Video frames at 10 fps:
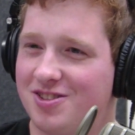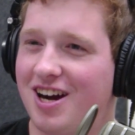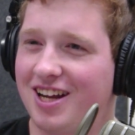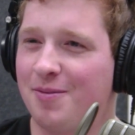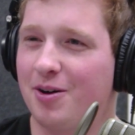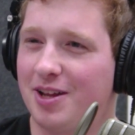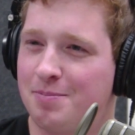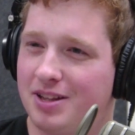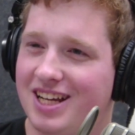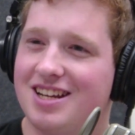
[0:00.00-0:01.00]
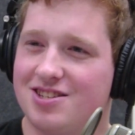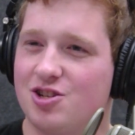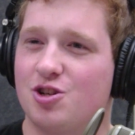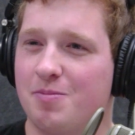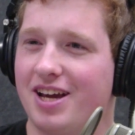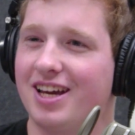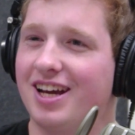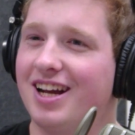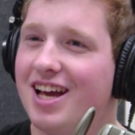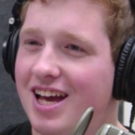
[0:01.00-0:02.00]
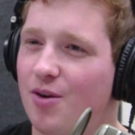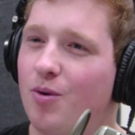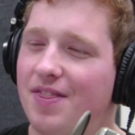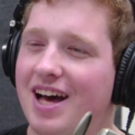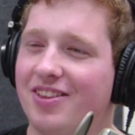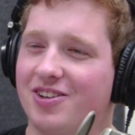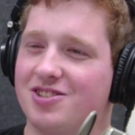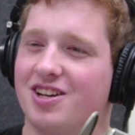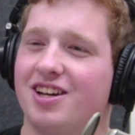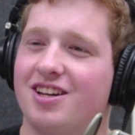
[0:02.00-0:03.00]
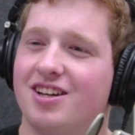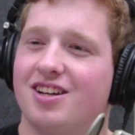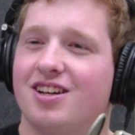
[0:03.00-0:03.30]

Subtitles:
talking about like plea decision-making and what that looks like?